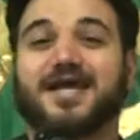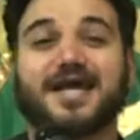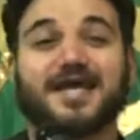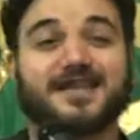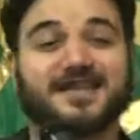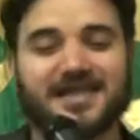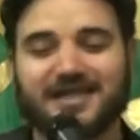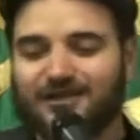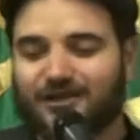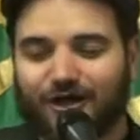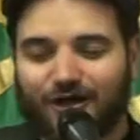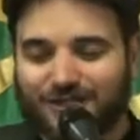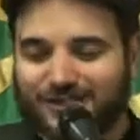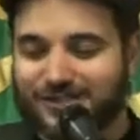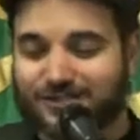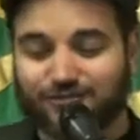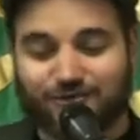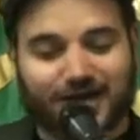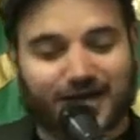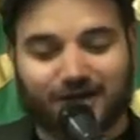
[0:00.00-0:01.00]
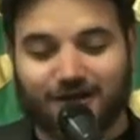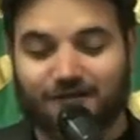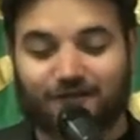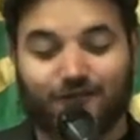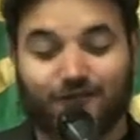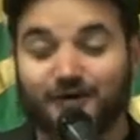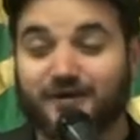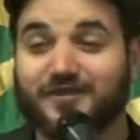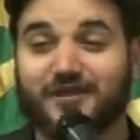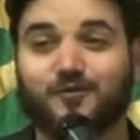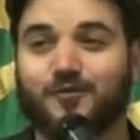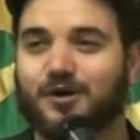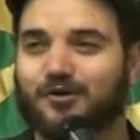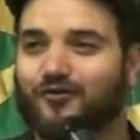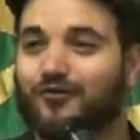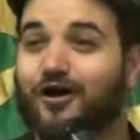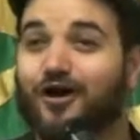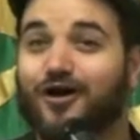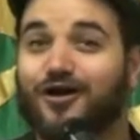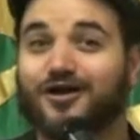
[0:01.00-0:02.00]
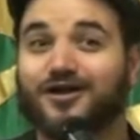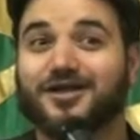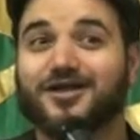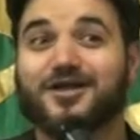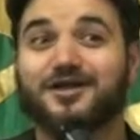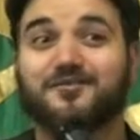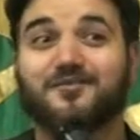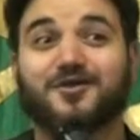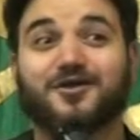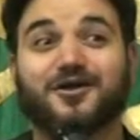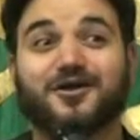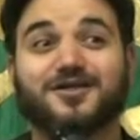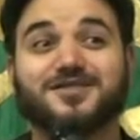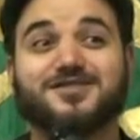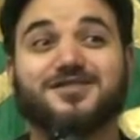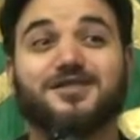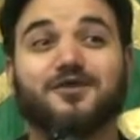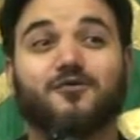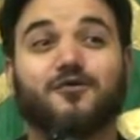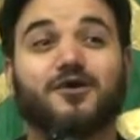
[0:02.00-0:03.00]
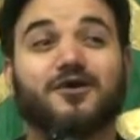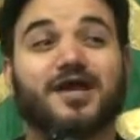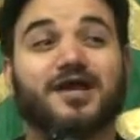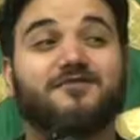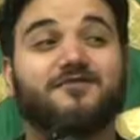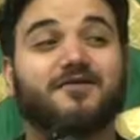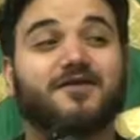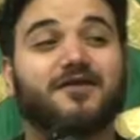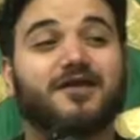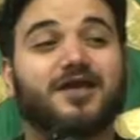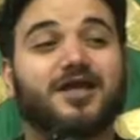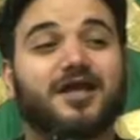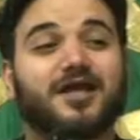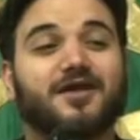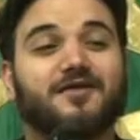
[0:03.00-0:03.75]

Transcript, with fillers: and they lost track of where they went wrong because they were having